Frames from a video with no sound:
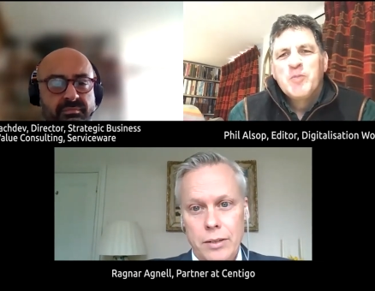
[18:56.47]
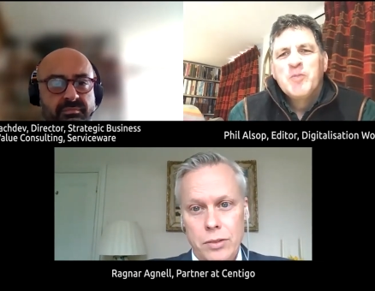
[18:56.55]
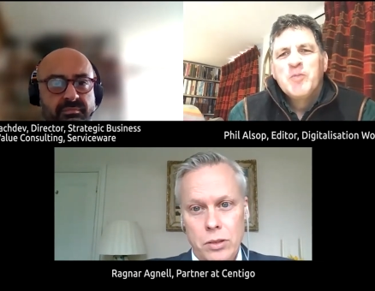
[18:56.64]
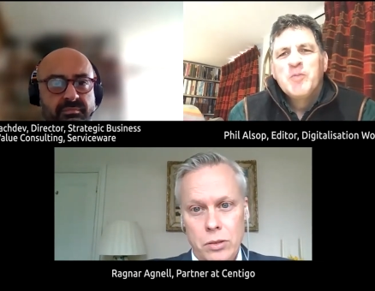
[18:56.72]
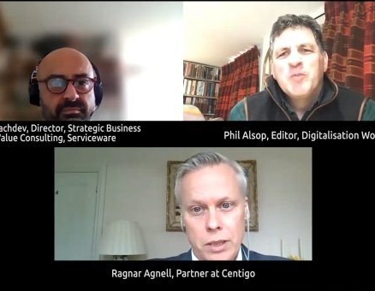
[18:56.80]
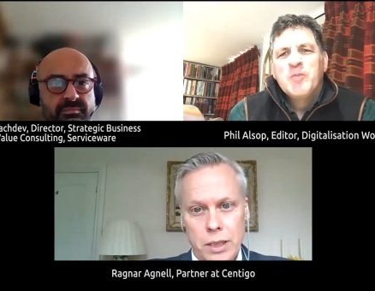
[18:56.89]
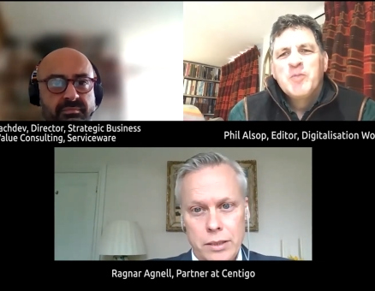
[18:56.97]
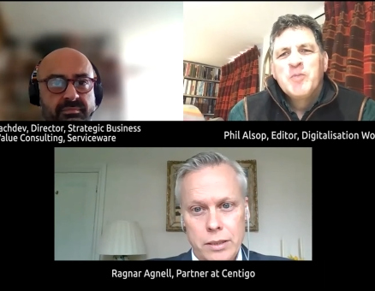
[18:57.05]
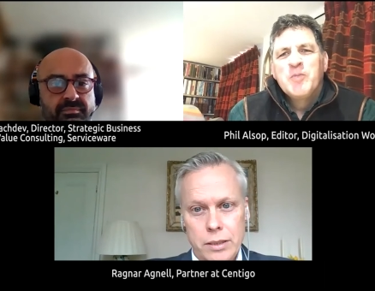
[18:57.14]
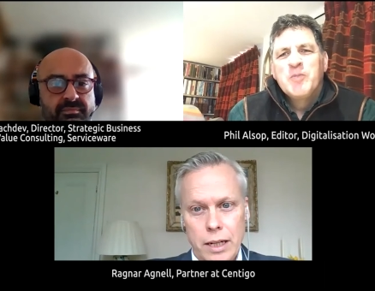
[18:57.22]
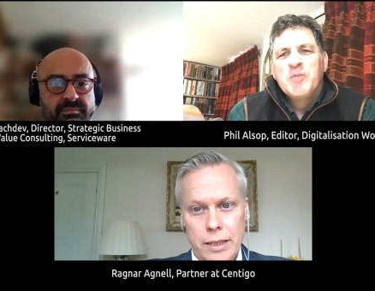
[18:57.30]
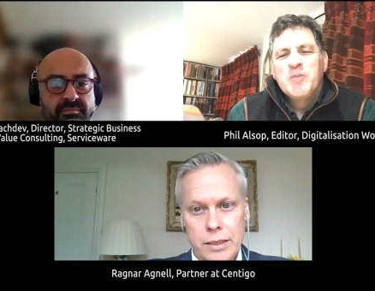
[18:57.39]
Speaker 1: if you look at
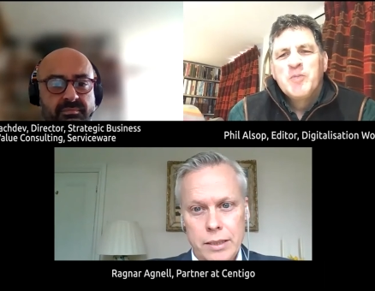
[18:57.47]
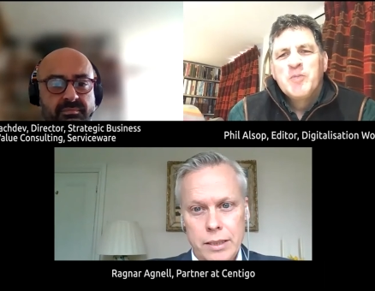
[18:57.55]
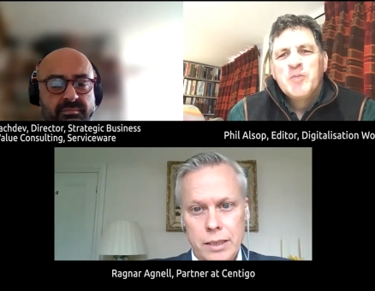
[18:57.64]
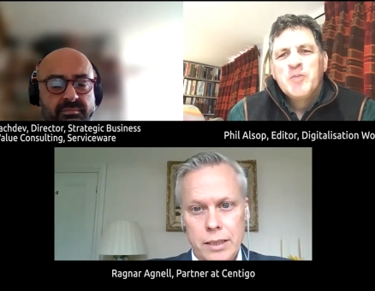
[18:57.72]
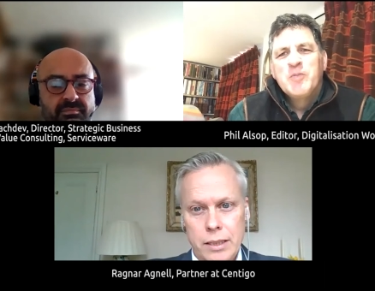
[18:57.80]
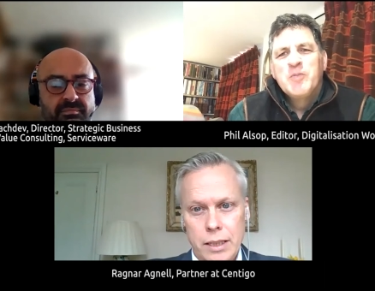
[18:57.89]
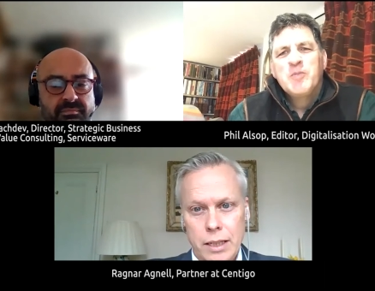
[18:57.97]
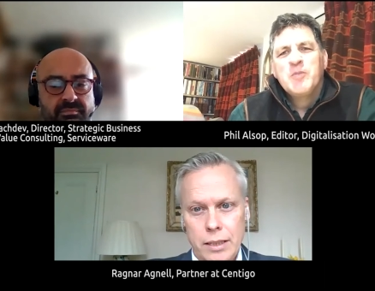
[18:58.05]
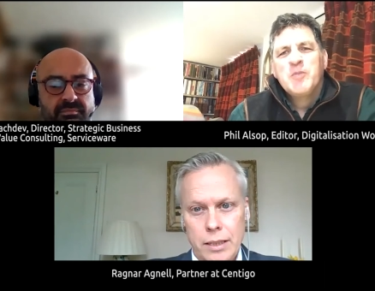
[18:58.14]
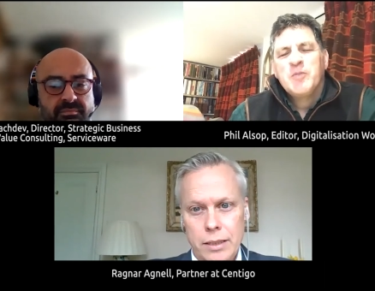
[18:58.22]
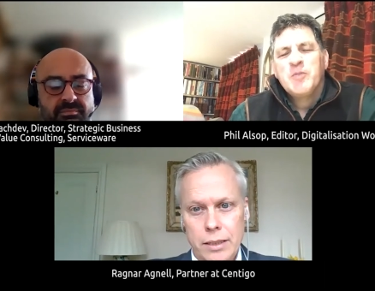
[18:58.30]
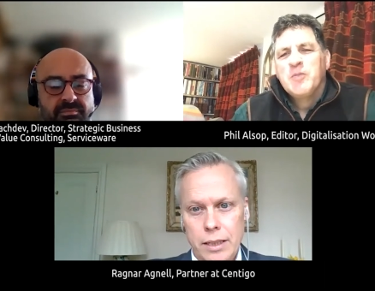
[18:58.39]
IT
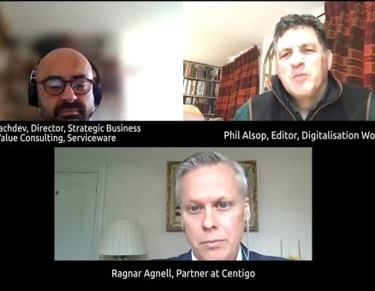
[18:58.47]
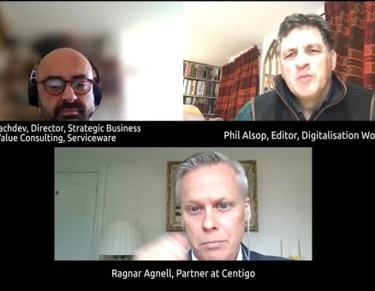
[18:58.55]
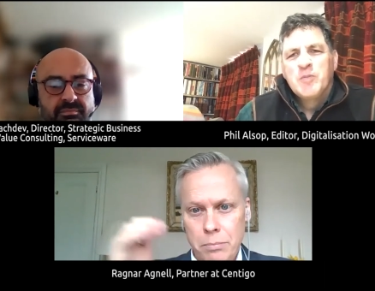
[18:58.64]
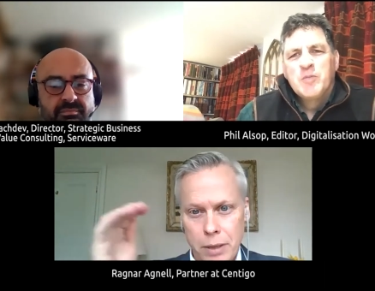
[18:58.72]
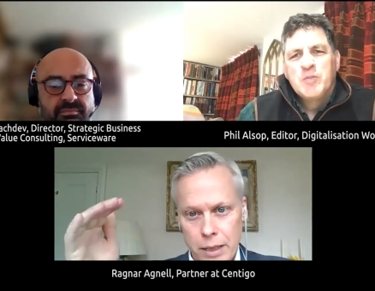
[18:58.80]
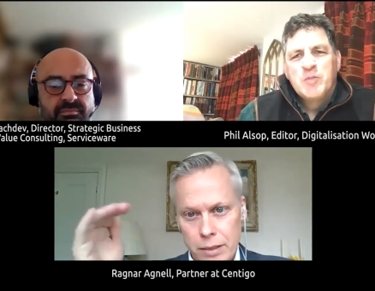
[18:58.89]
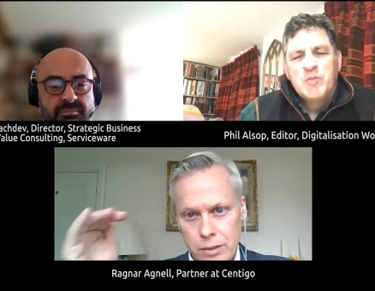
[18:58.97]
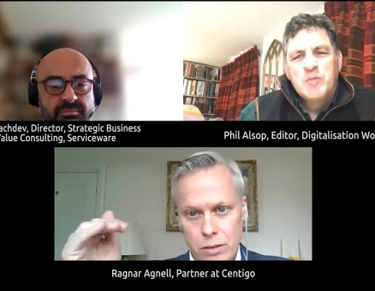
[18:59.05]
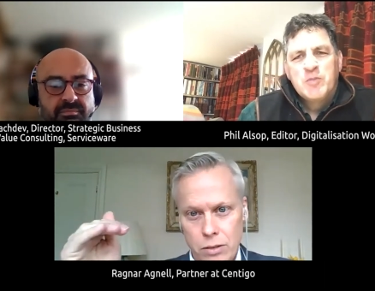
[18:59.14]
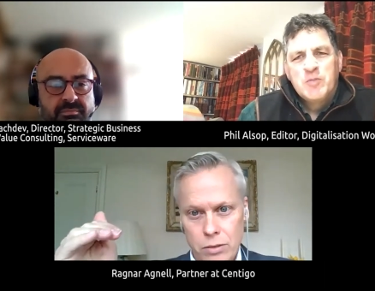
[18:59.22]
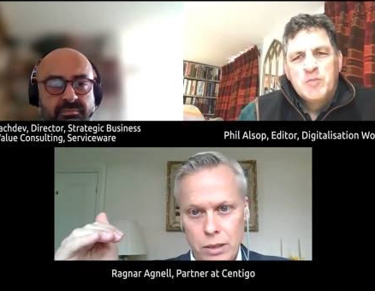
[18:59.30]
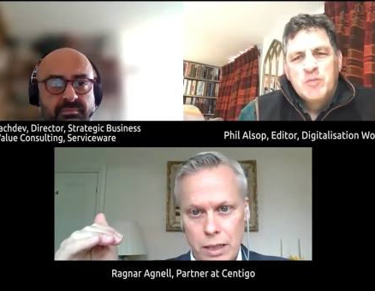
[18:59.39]
and the impact
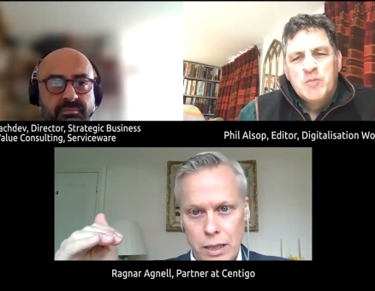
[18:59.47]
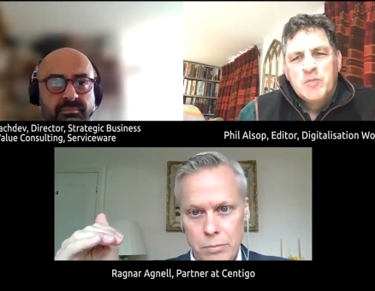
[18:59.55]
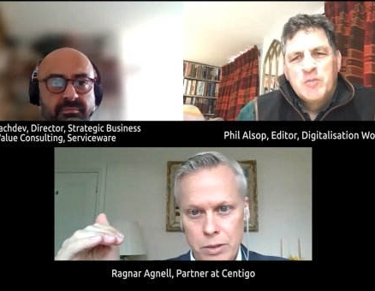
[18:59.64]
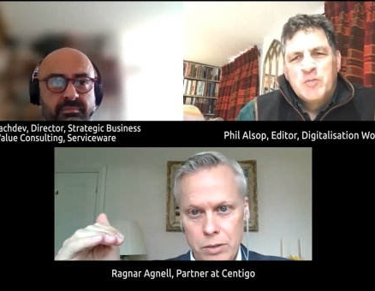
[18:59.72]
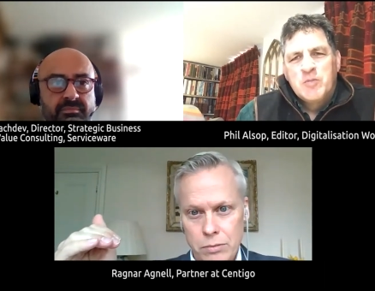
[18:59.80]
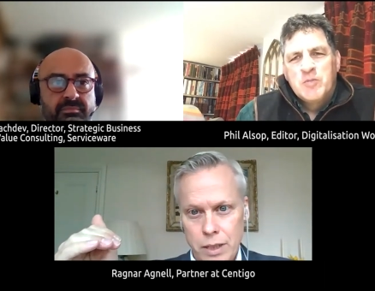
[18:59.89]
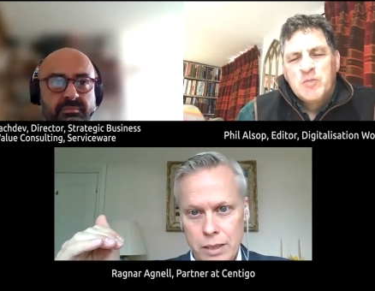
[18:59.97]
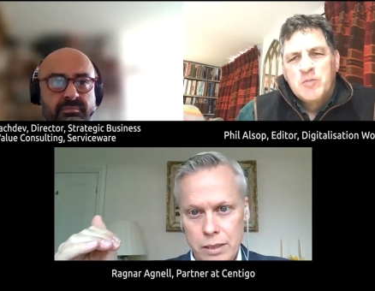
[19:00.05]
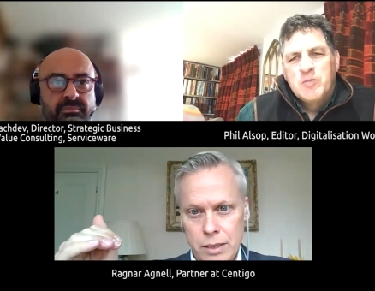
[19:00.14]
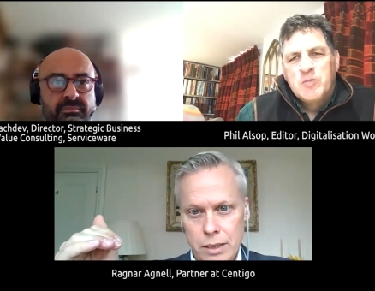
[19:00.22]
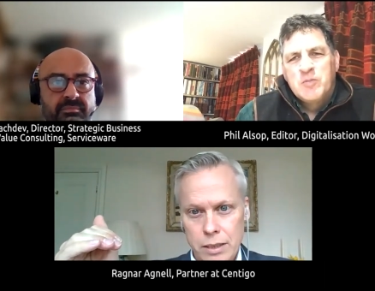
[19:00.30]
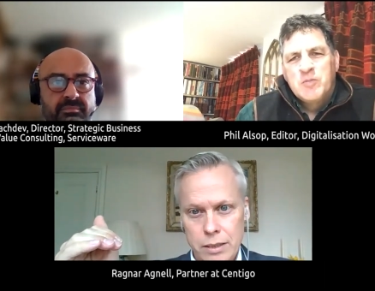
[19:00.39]
on the climate of IT,
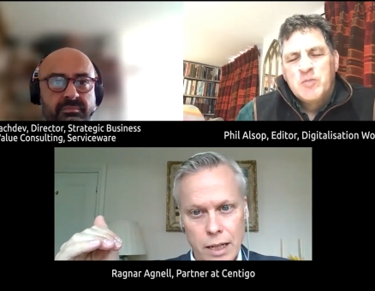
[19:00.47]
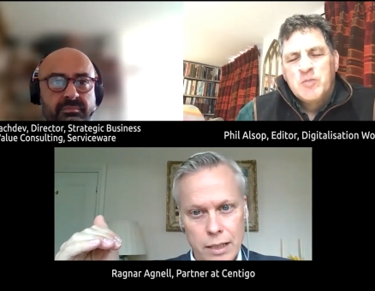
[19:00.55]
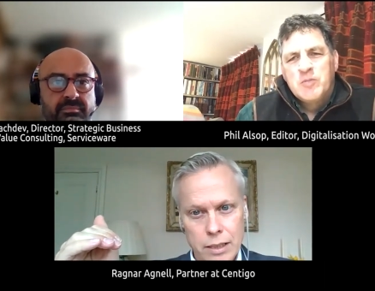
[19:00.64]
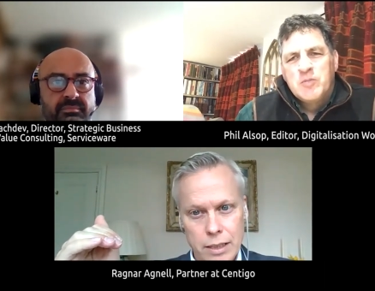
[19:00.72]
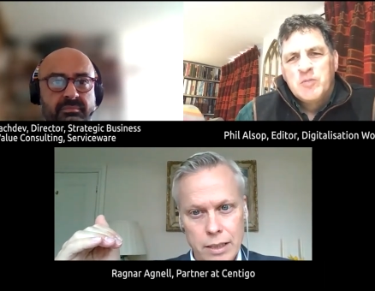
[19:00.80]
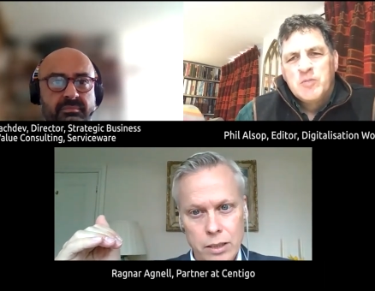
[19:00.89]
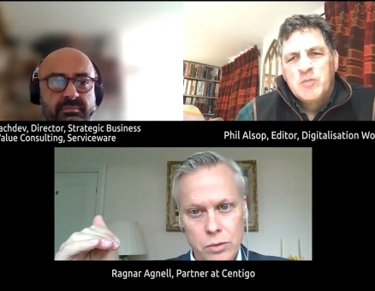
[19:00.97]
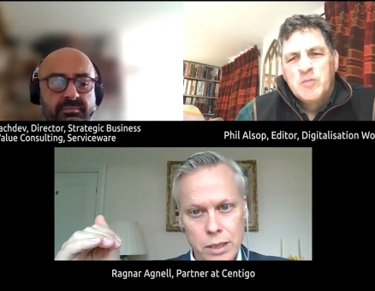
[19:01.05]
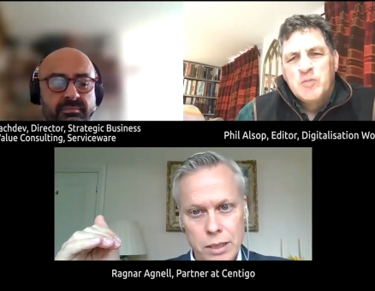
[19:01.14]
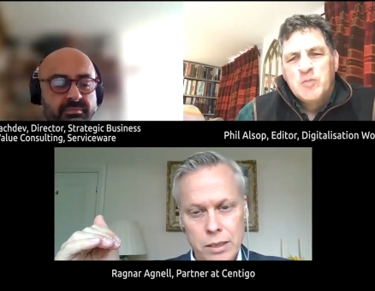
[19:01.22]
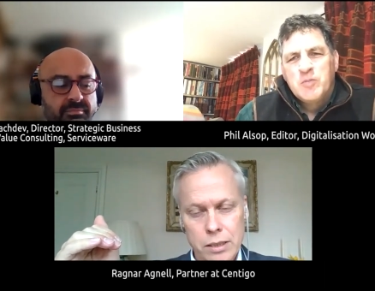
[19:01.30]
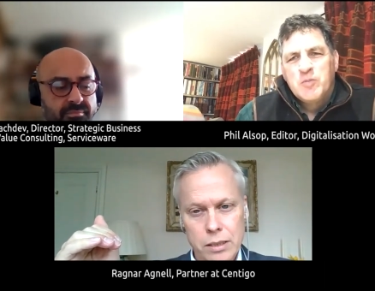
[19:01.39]
it's
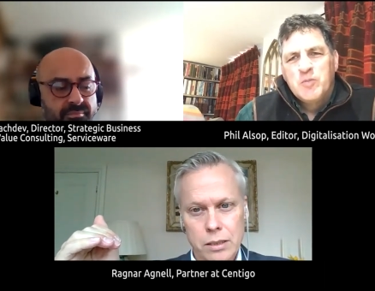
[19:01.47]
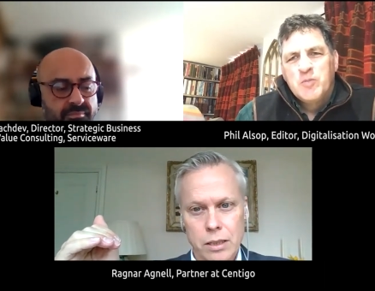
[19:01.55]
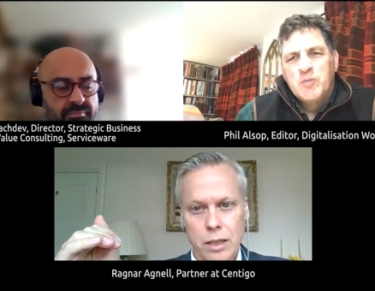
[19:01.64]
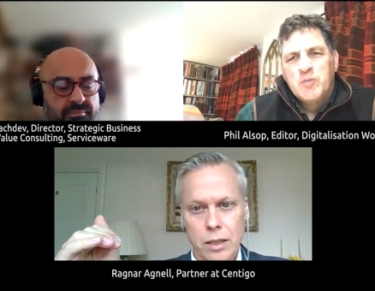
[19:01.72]
increased